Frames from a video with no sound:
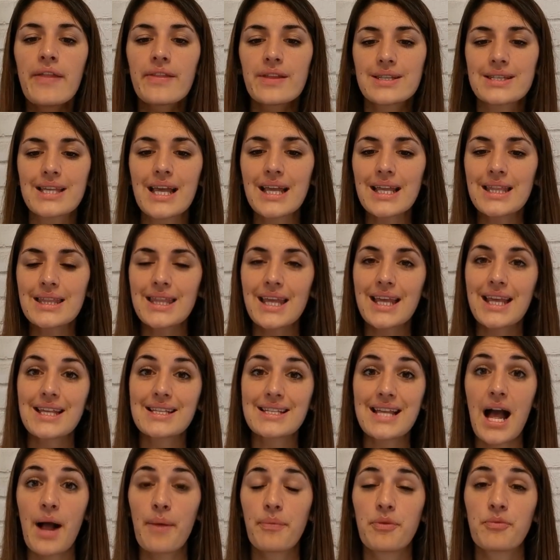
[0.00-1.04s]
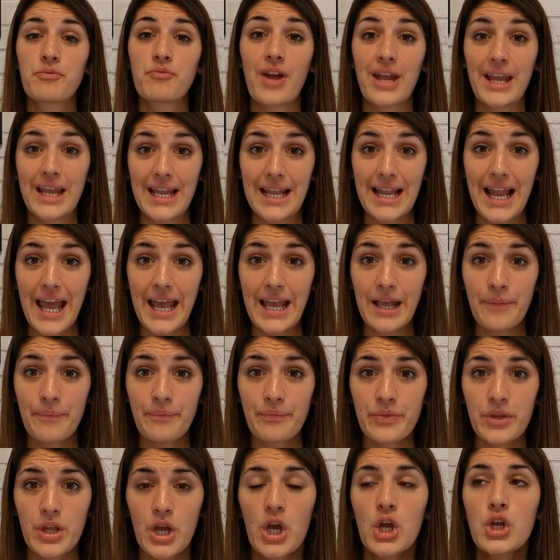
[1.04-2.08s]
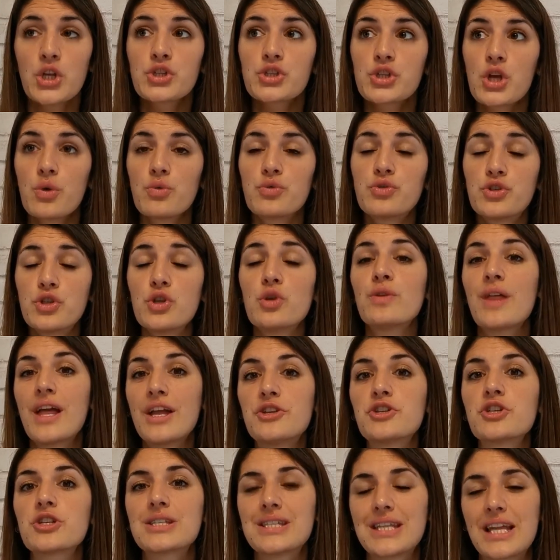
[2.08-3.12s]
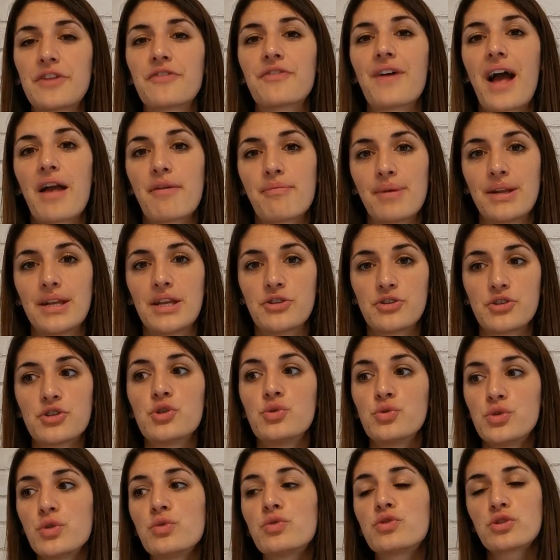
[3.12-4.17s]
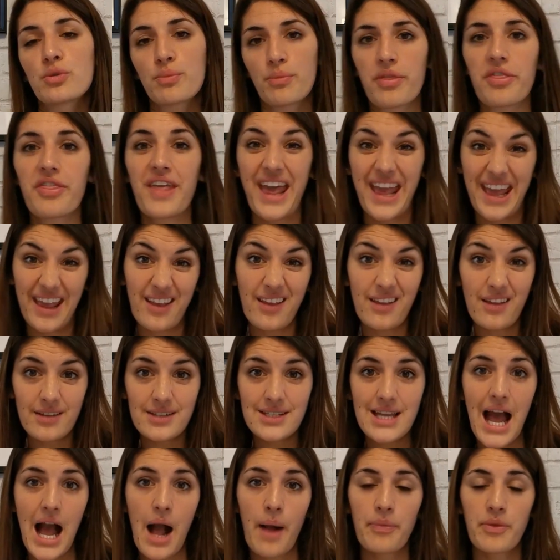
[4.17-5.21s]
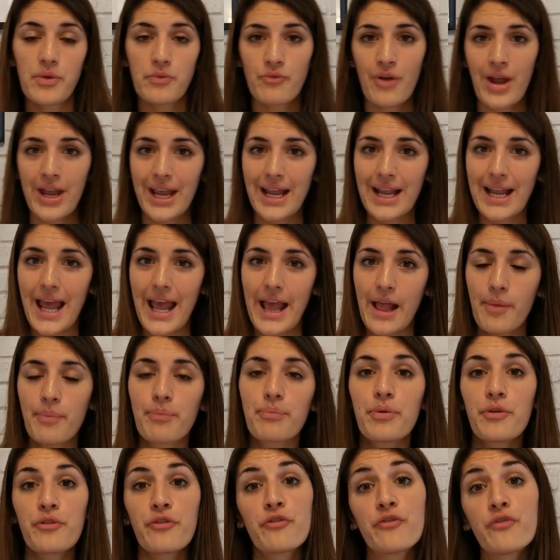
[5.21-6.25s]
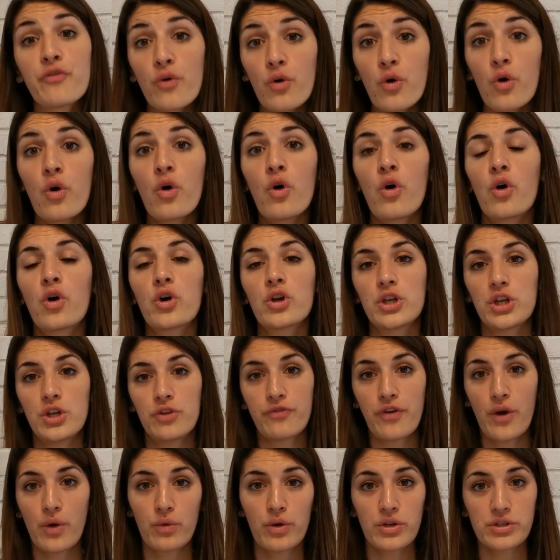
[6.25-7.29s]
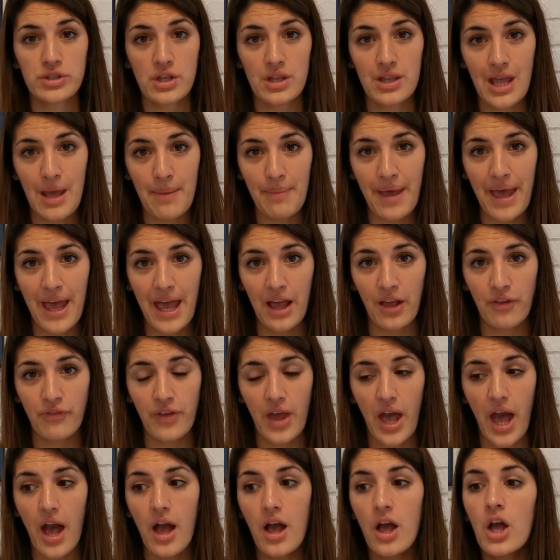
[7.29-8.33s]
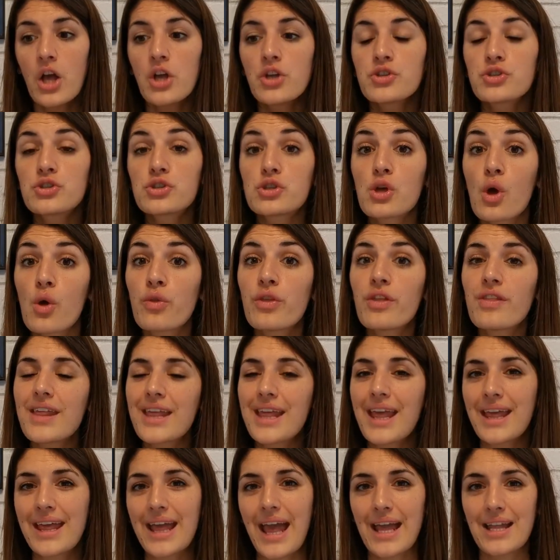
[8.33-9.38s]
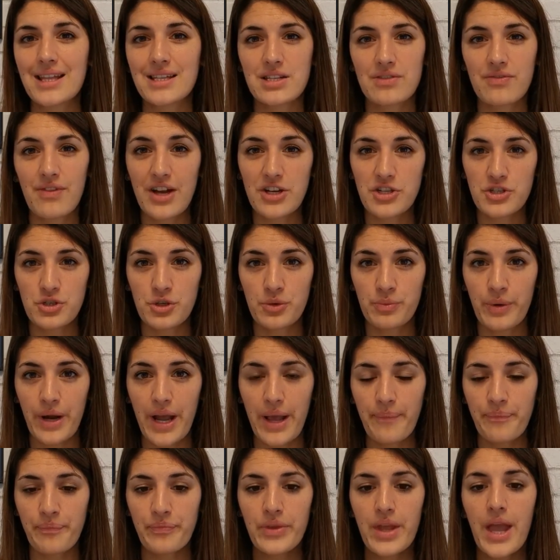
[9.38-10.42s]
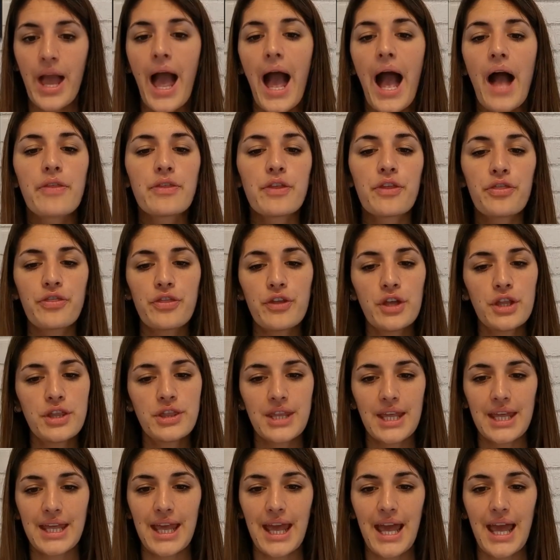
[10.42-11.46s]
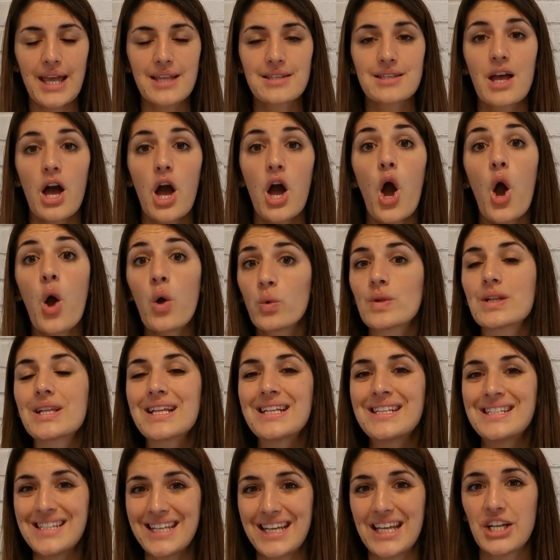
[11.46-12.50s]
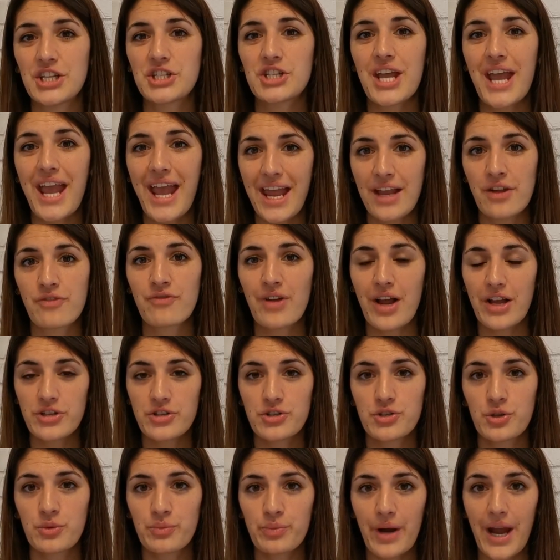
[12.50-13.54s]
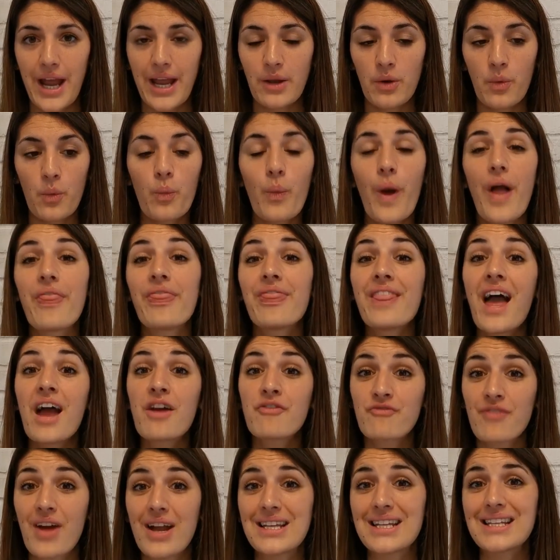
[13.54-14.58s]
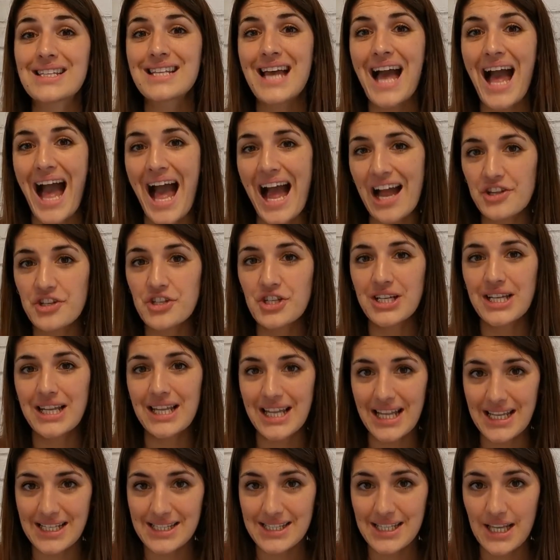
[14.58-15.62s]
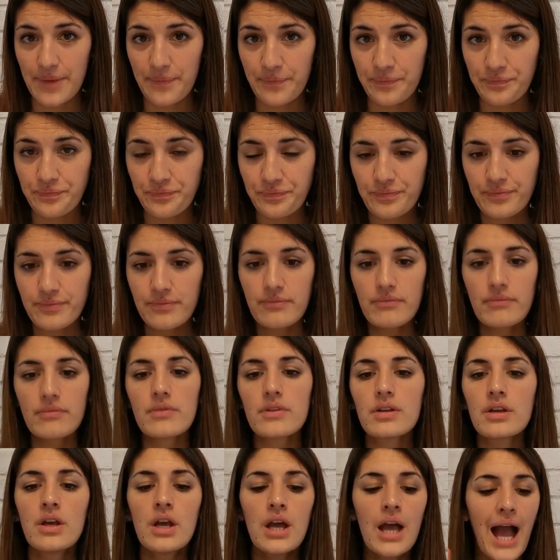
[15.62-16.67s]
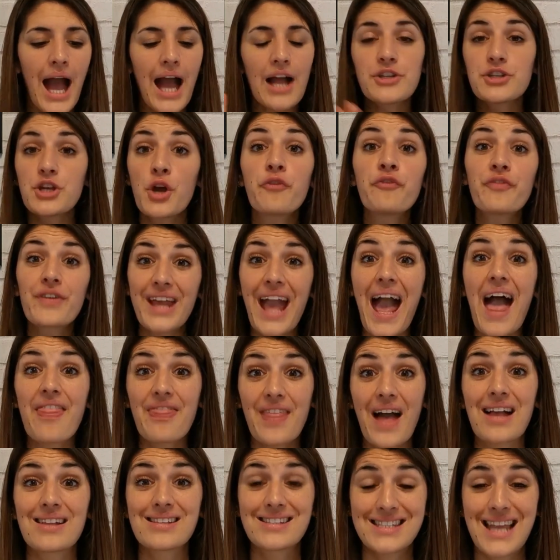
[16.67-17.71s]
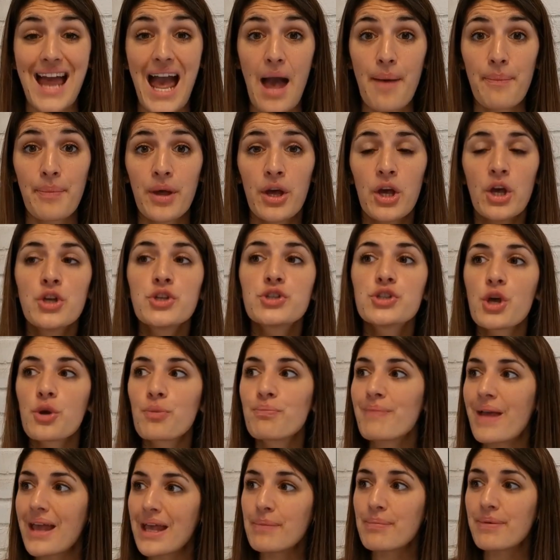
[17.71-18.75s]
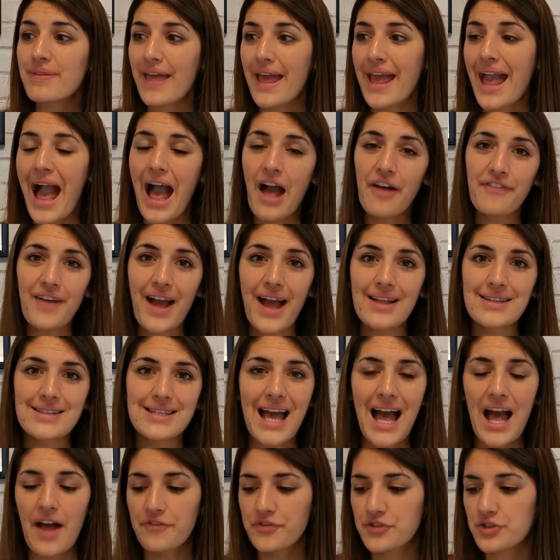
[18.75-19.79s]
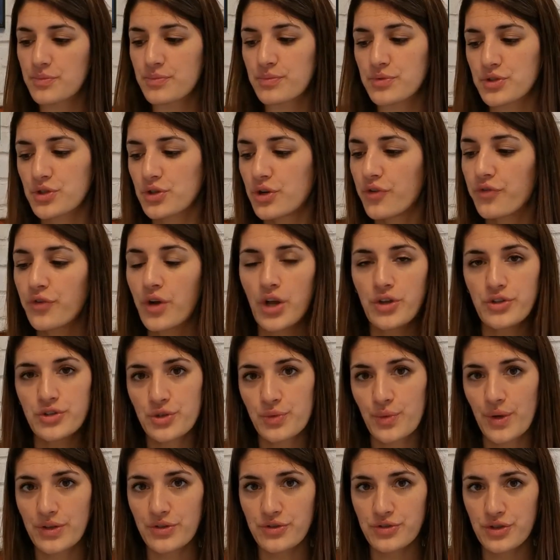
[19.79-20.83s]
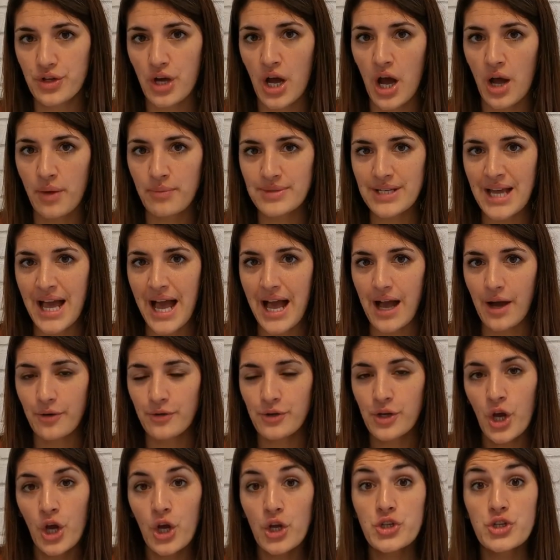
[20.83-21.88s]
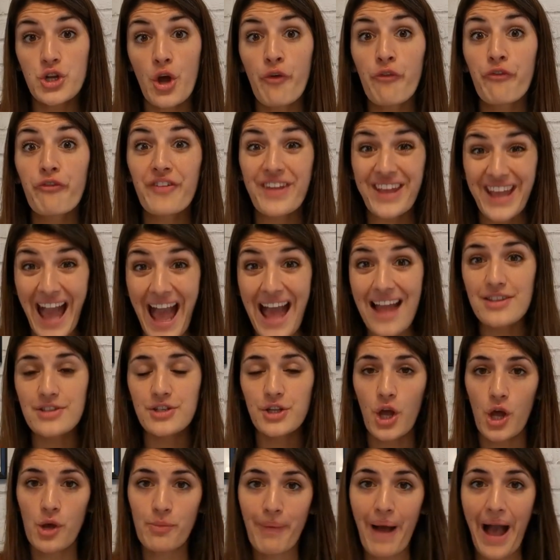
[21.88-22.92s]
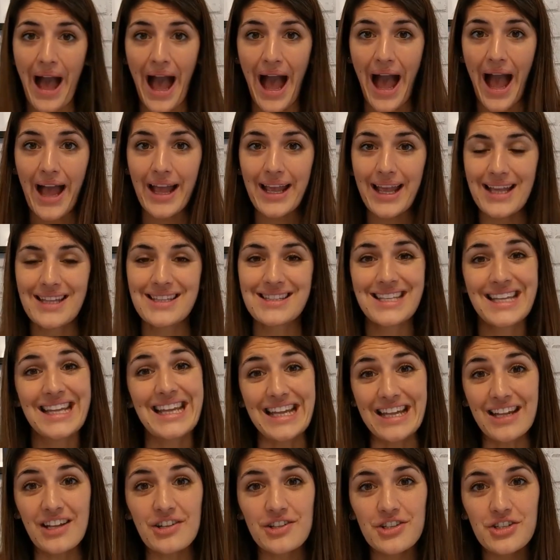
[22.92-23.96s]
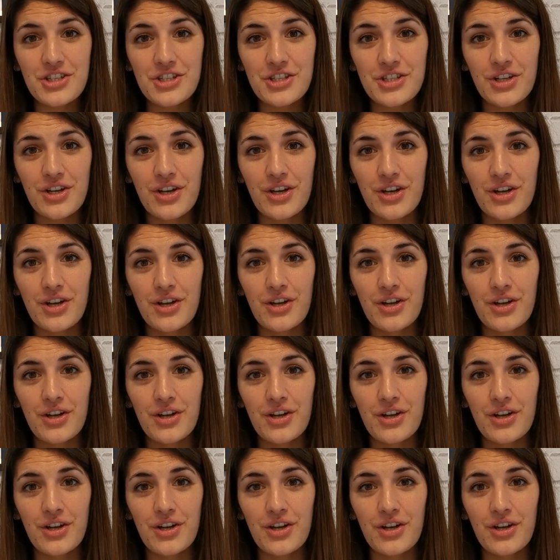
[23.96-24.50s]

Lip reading: The second thing is help them regulate. So do they just need 5 minutes to do something to help them regulate before you focus on their behaviour, so that they can get into rational brain? And the third thing is, only teach in rational brain when they're ready to actually listen. And don't forget that step. So maybe they have had to have some sort of consequence to calm down. Don't forget to go back and teach.